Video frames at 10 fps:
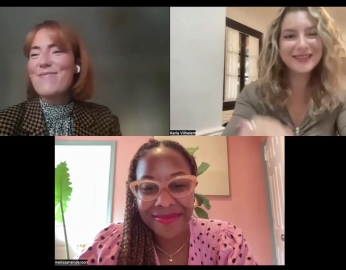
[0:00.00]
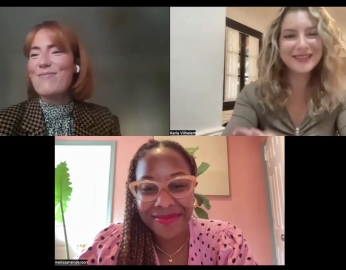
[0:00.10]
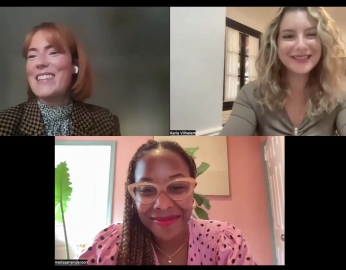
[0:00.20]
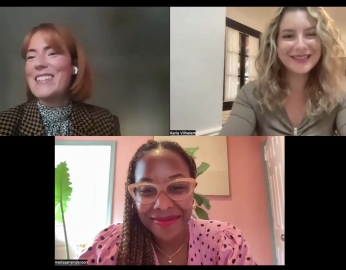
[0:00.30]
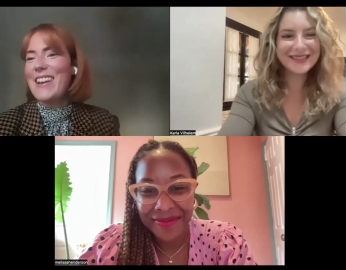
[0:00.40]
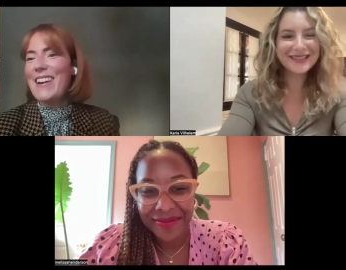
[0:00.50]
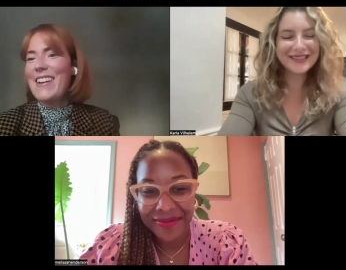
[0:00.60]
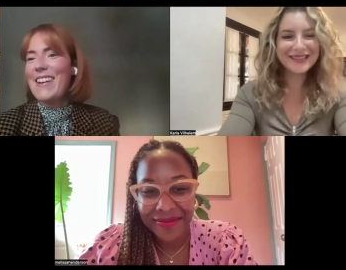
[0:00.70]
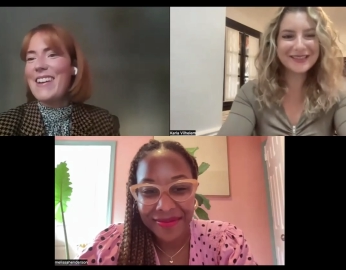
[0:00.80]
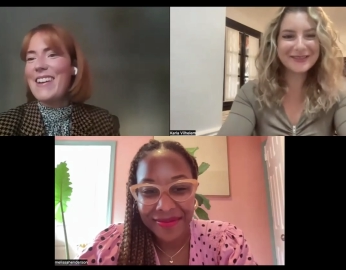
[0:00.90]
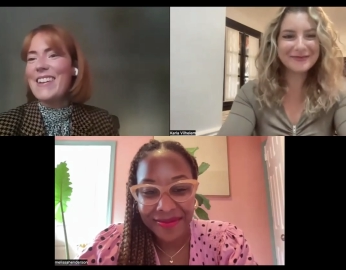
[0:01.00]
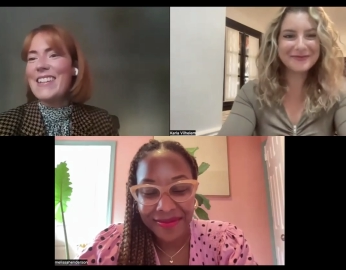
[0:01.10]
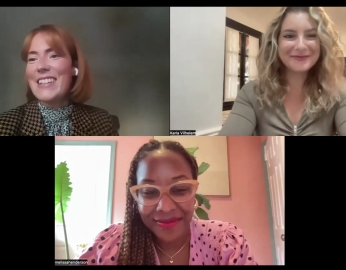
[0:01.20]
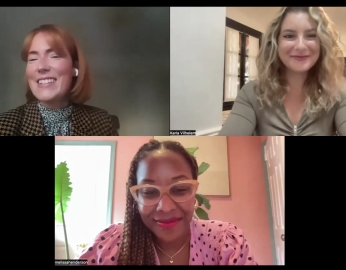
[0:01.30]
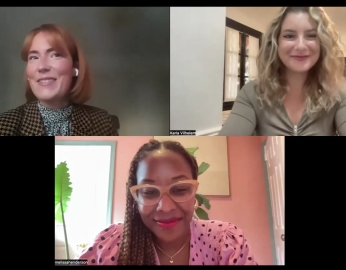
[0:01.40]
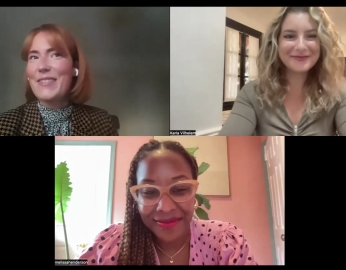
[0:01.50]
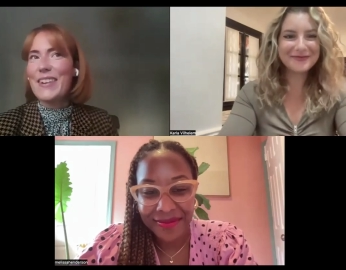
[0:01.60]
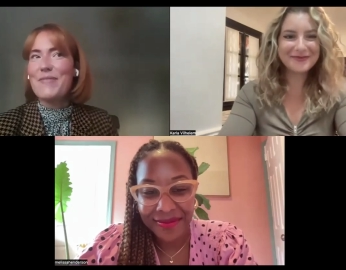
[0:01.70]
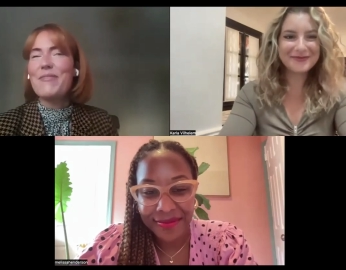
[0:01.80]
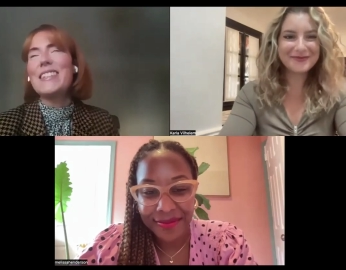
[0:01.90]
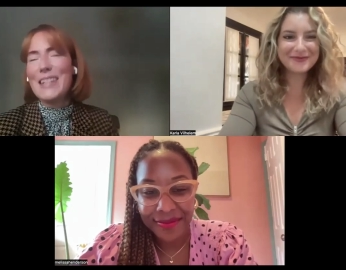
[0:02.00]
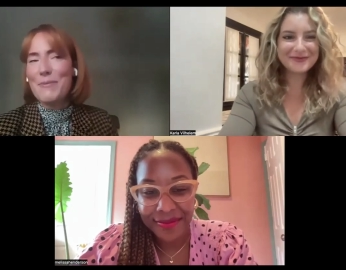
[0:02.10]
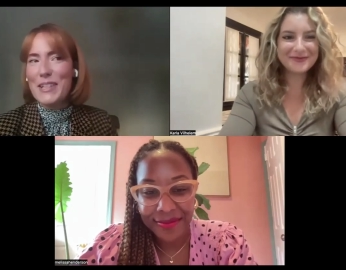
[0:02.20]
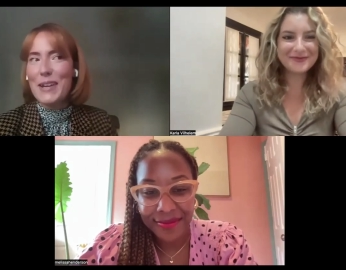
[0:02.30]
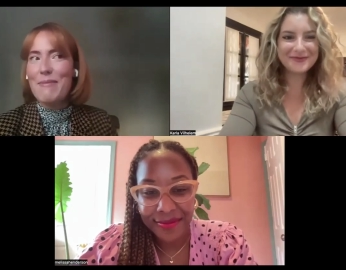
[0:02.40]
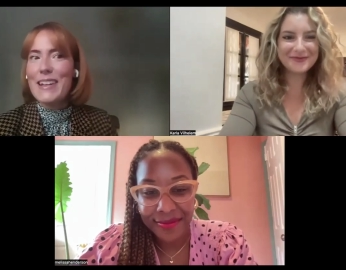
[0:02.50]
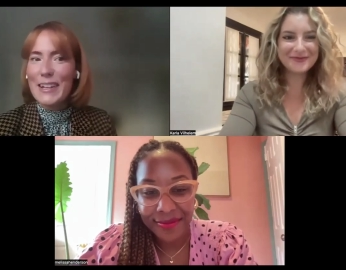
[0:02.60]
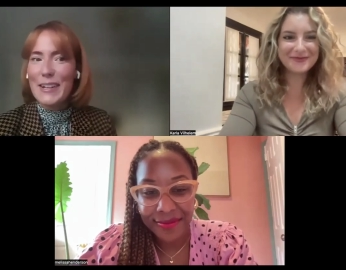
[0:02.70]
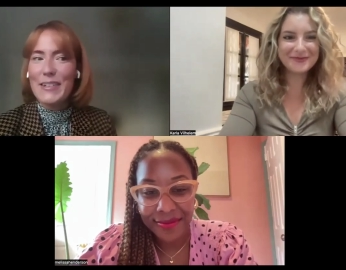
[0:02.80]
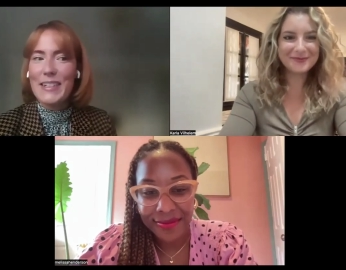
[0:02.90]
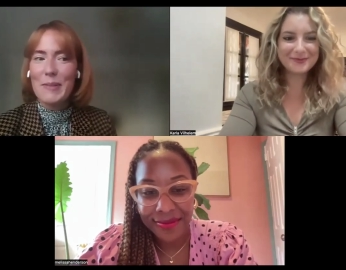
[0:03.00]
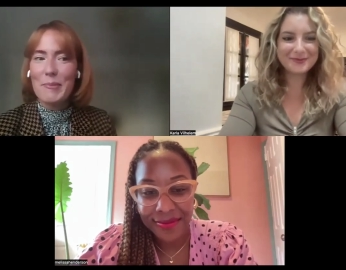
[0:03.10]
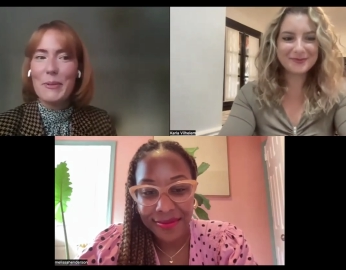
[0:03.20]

Speaker 1: which I identified recently, which I will include in the blog.